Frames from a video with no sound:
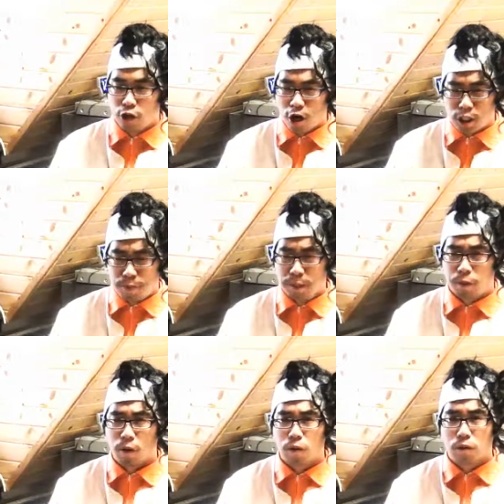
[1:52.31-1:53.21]
judge
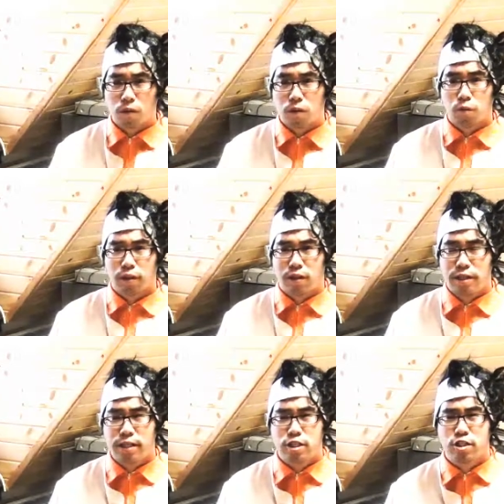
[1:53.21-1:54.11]
people with
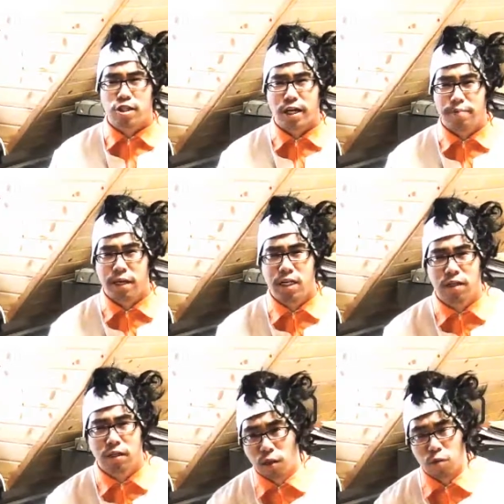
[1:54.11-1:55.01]
conditions like
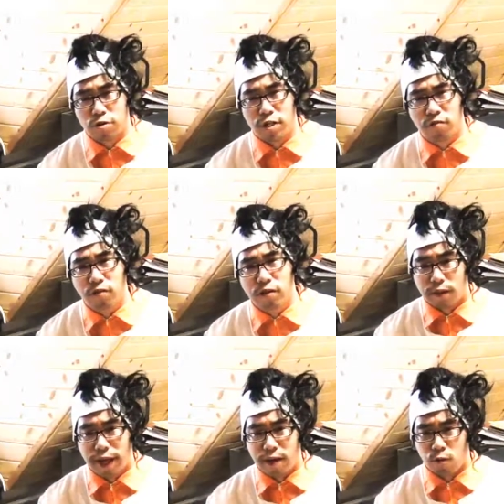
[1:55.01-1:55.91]
me that were
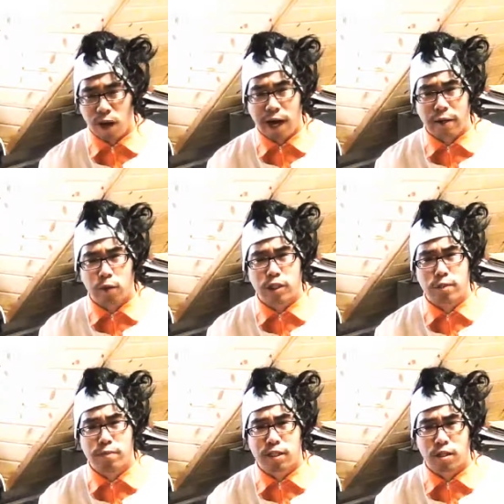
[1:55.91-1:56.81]
different, that in reality were
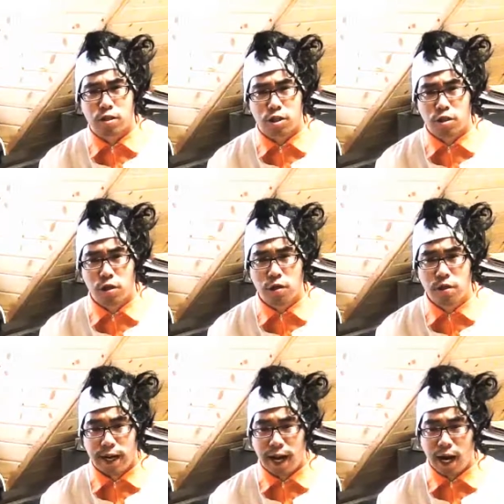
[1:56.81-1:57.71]
just
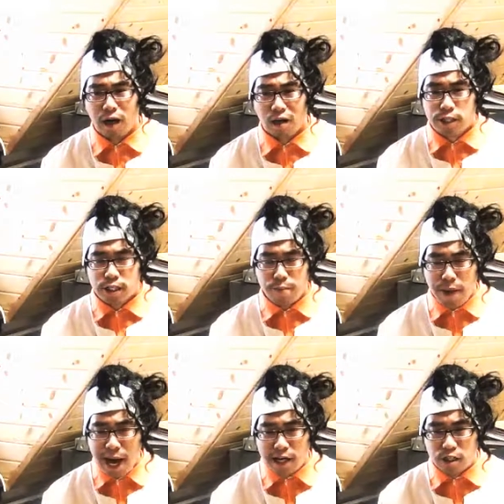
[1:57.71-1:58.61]
misunderstood. Yeah, just
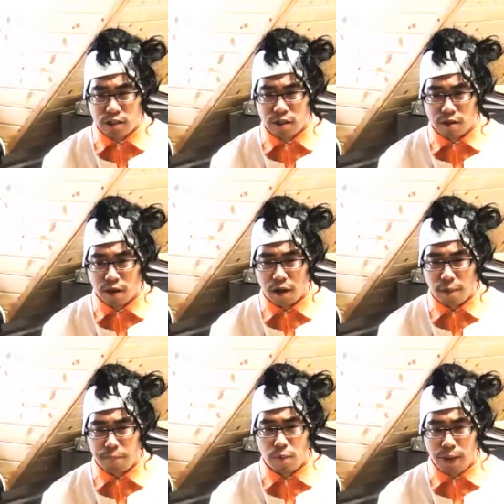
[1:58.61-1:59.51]
imagine
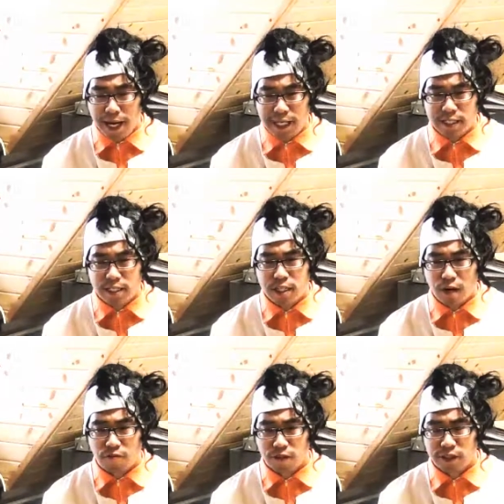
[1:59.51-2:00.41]
the pain and
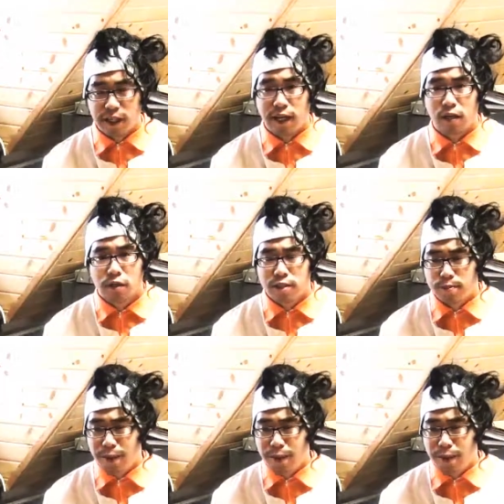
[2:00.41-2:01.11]
suffering that this